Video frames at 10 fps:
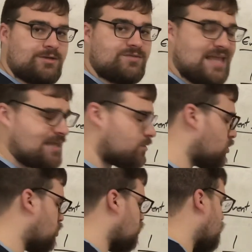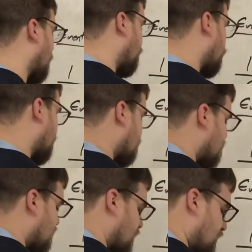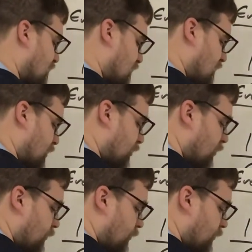That's 216.